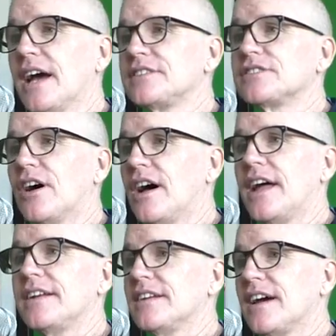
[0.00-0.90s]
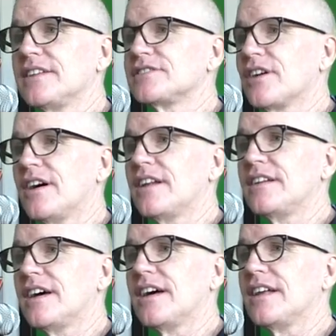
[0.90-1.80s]
I saw it
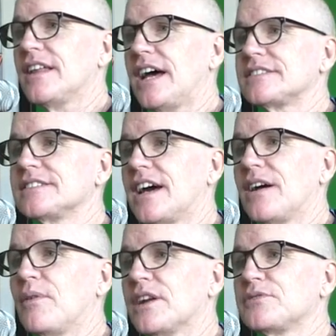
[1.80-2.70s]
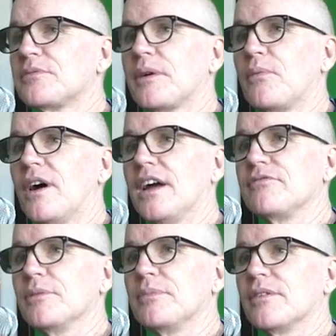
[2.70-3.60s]
last night. I watched with my
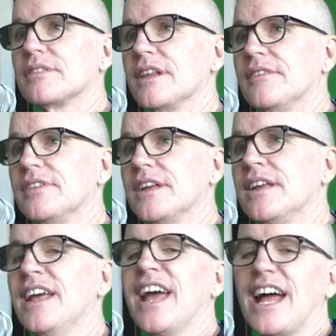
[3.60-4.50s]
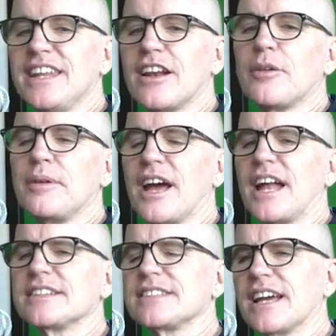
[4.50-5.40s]
wife. We both loved it. And to be
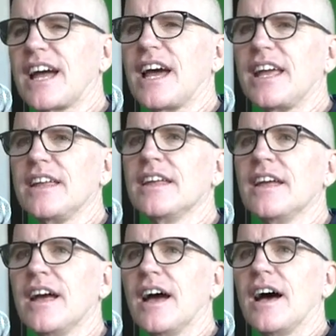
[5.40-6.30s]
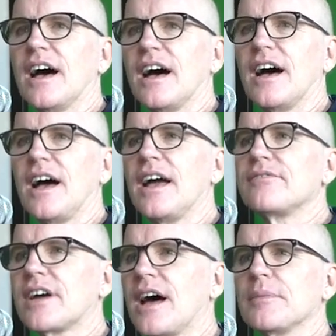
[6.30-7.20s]
honest, like I
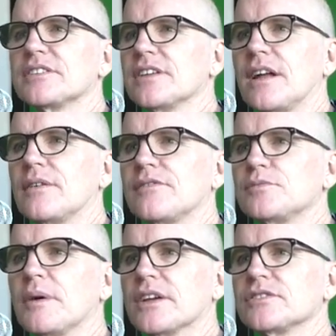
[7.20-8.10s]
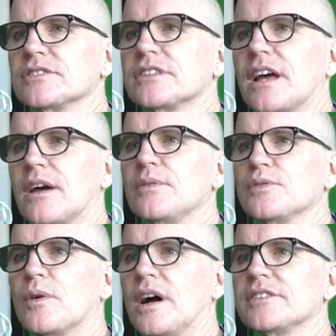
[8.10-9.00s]
have comics on who have specials and I
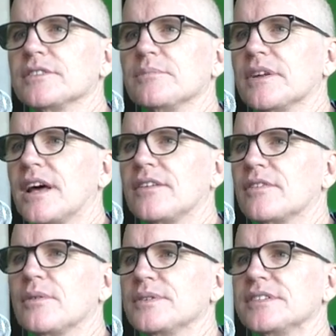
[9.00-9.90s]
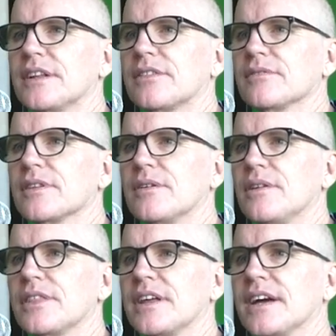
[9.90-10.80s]
always watch them, but I don't always get through the
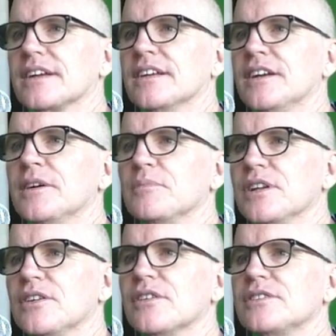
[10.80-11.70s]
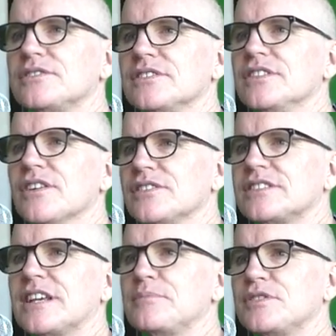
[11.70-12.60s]
whole thing. But yours
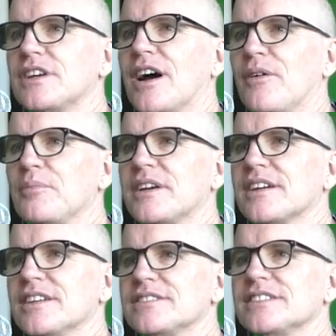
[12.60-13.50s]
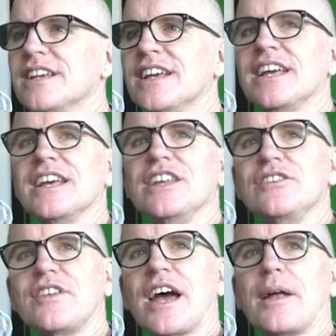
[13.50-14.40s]
keeps you going because
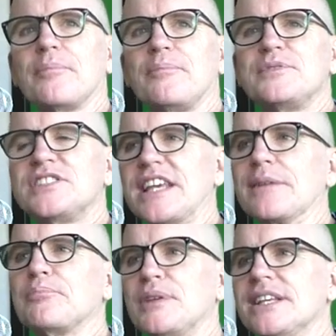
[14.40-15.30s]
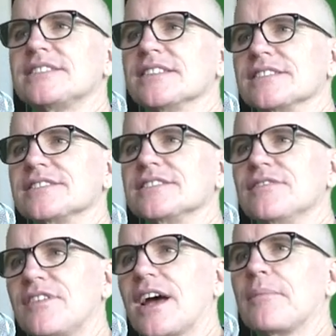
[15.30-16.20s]
you've got set pieces.
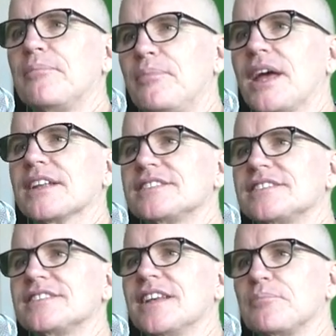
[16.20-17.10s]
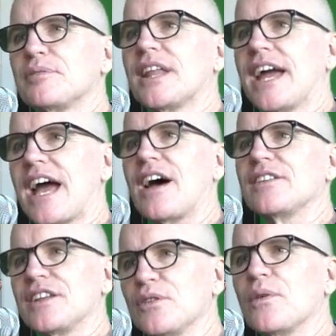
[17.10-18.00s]
You've got bits that play
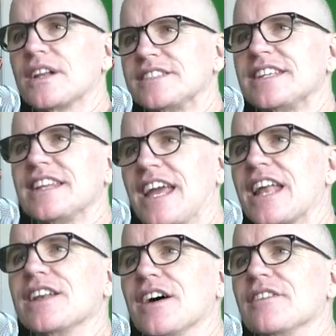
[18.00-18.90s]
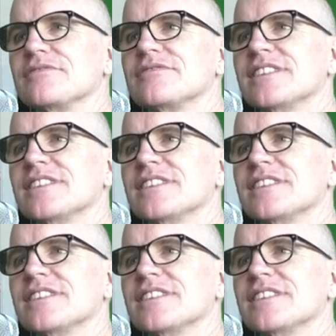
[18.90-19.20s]
out that you want to see the end of.